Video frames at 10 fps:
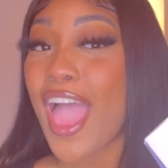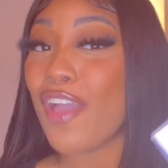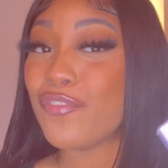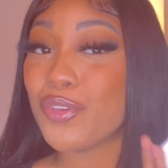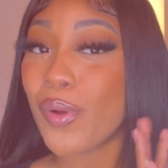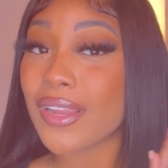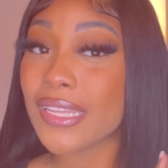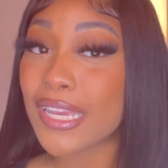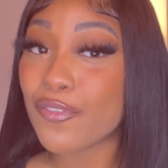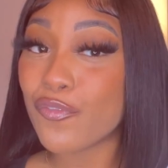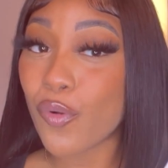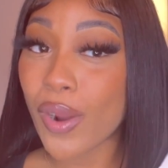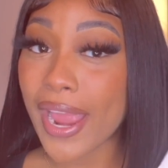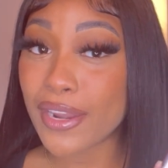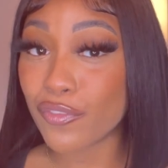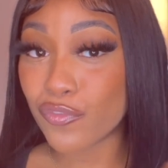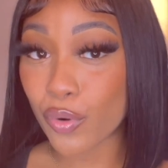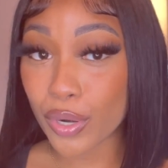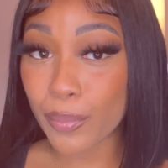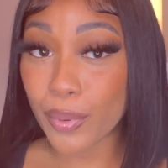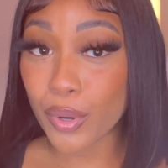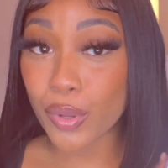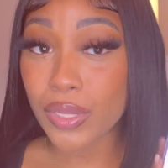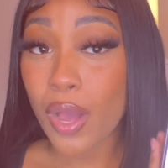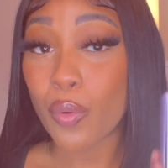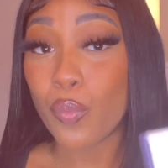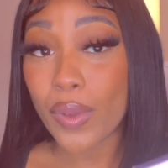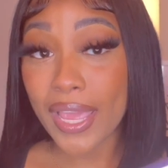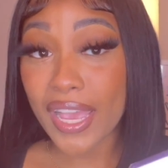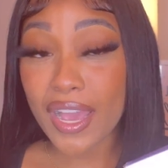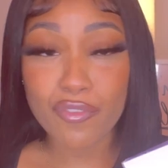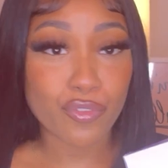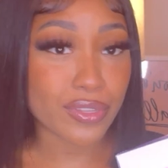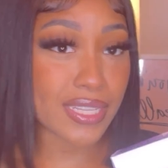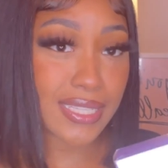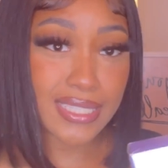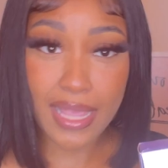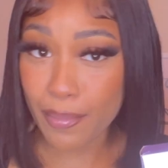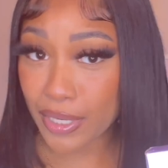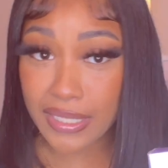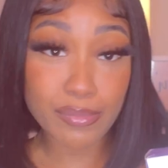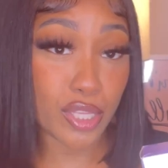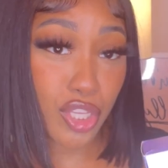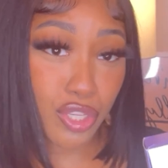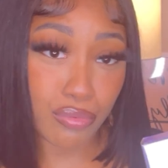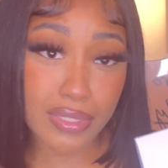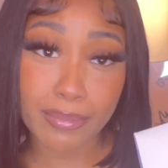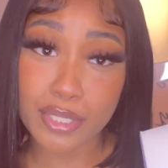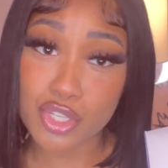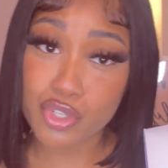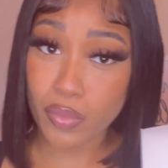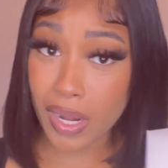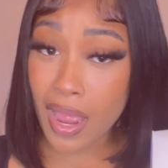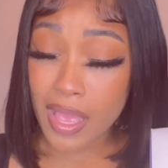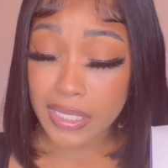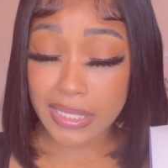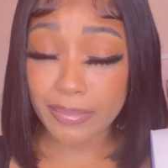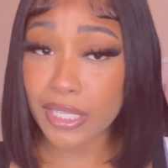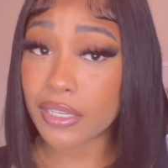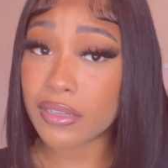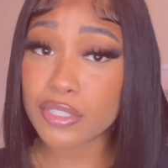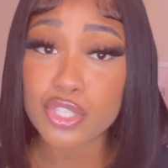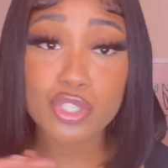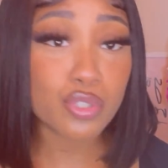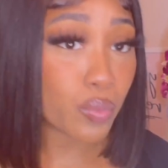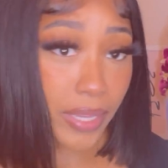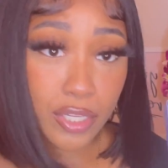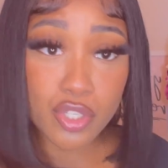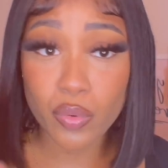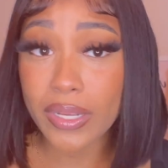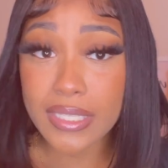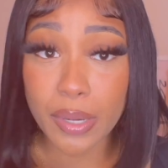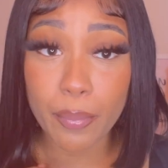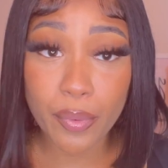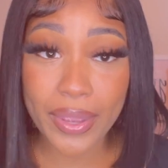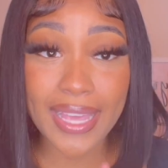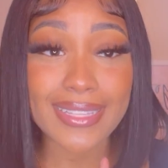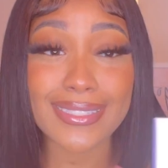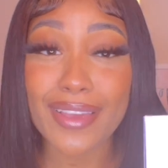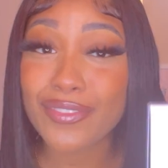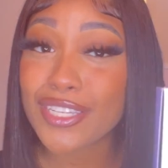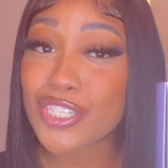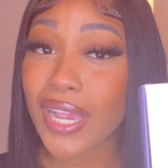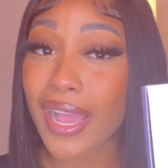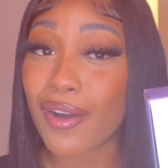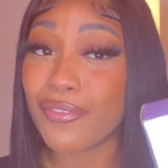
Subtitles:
If you are looking for an affordable wig for this summer, something cute, something short, something sweet, short and to the point, definitely check out